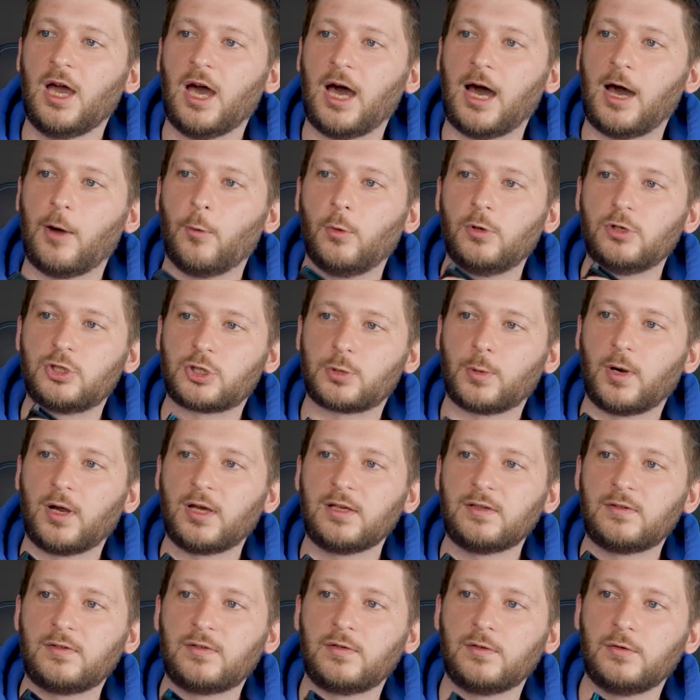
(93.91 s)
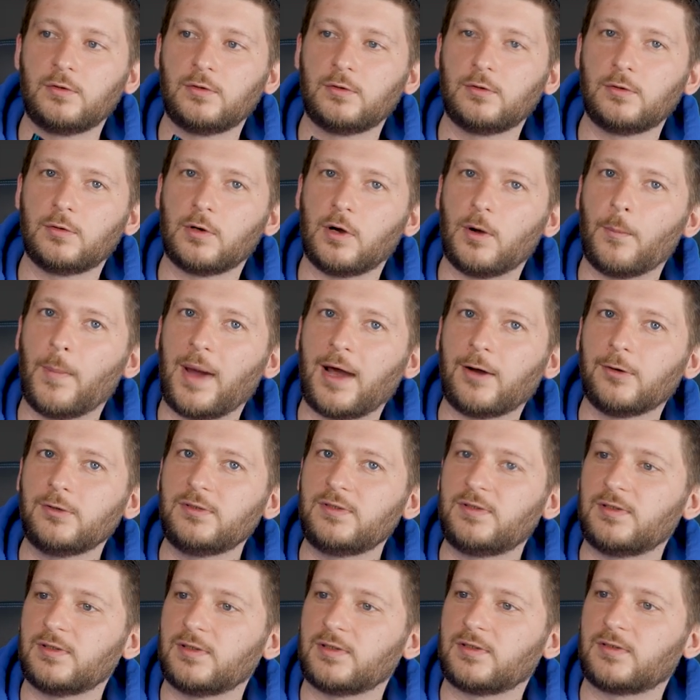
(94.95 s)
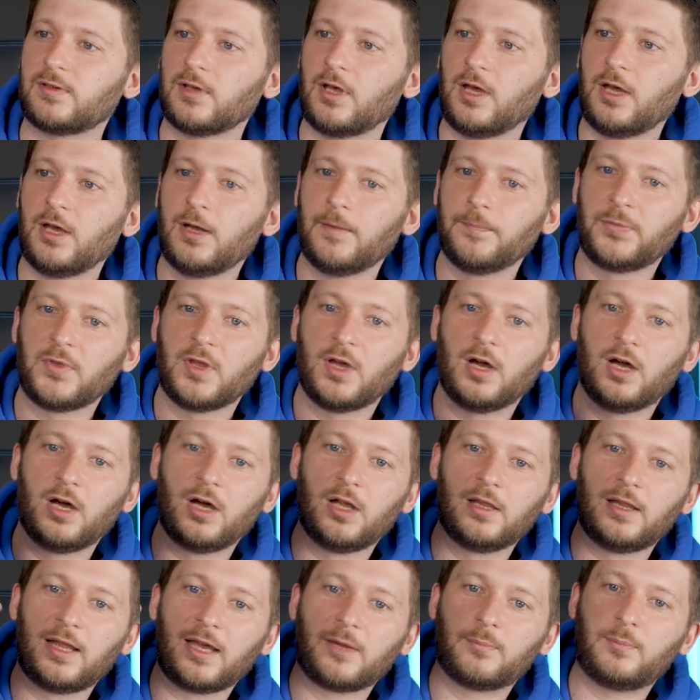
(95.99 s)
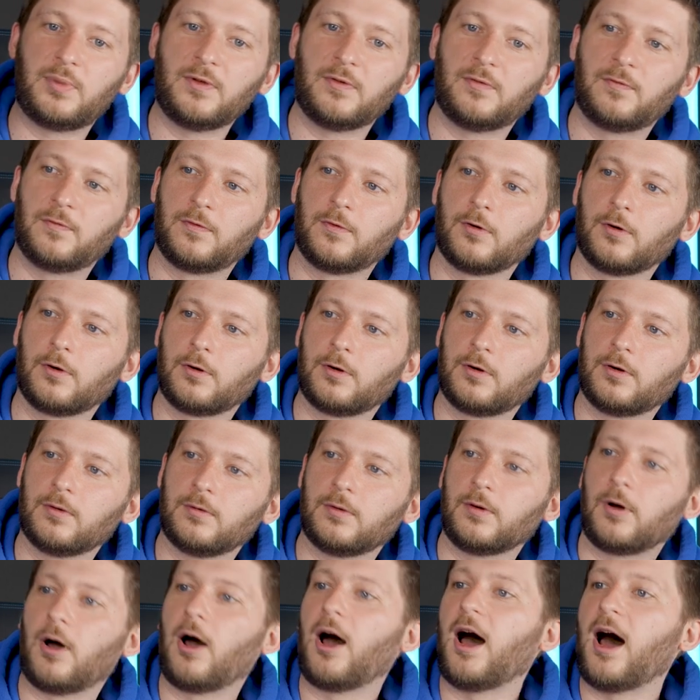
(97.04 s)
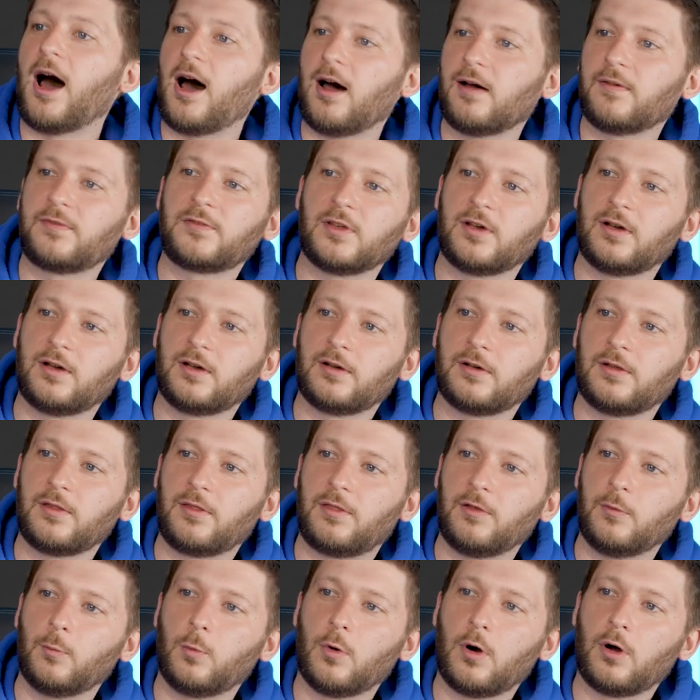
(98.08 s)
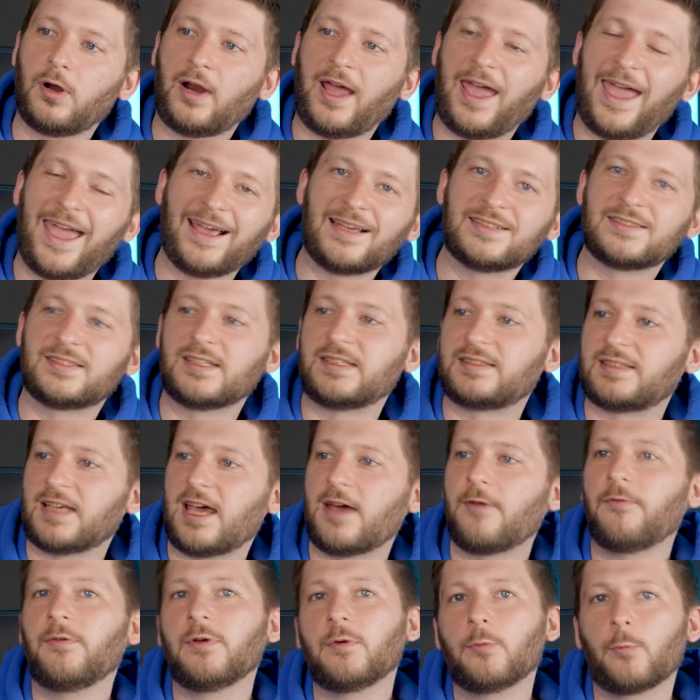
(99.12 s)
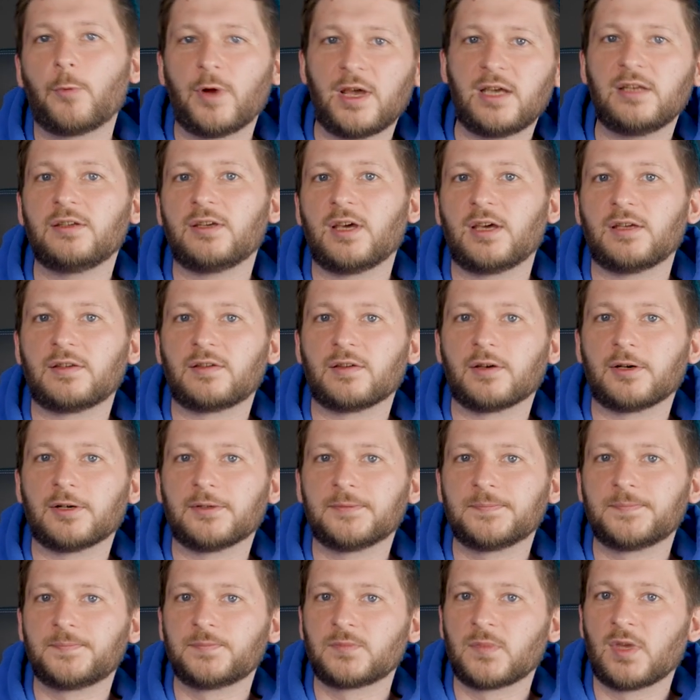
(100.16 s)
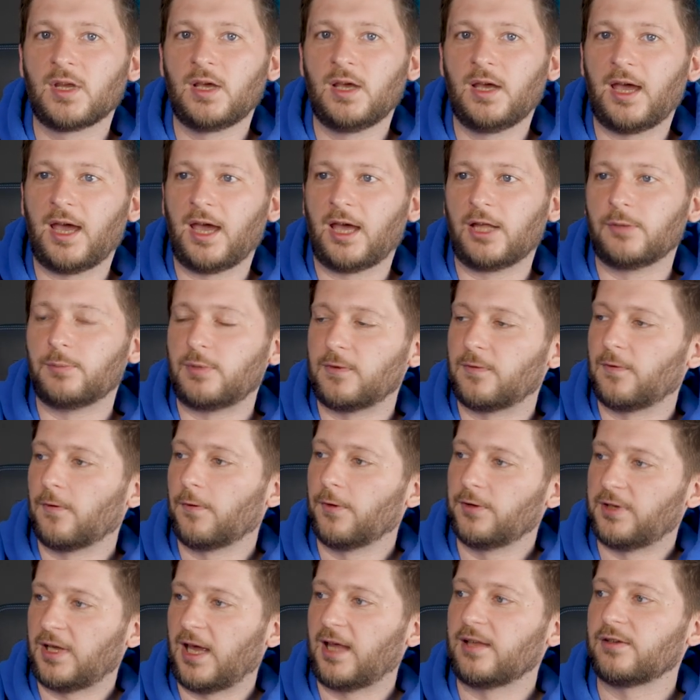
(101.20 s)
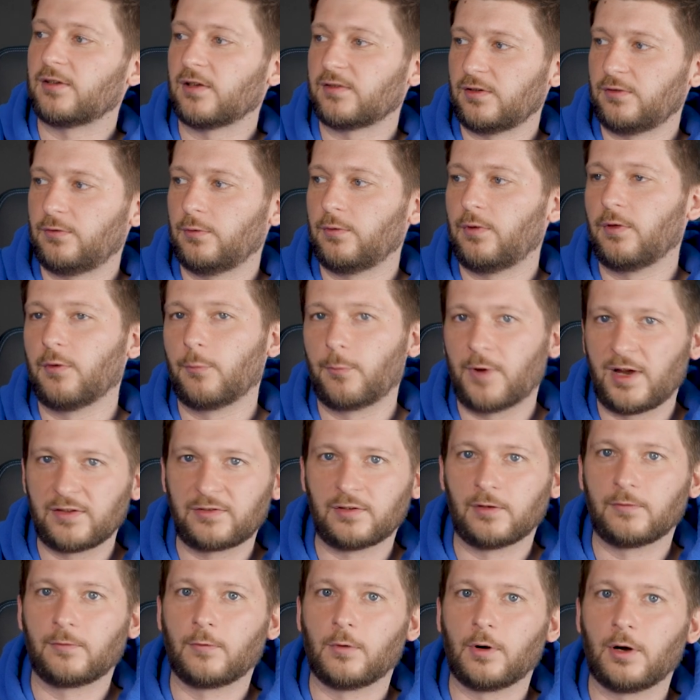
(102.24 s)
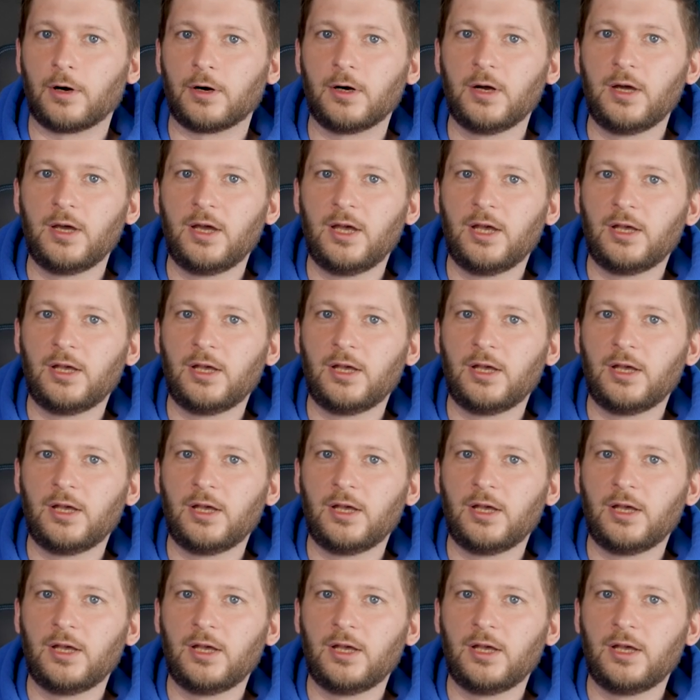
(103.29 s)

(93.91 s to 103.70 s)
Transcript: I will try to mount it uh, like before or after the water exits every radiator and before it enters into the reservoir.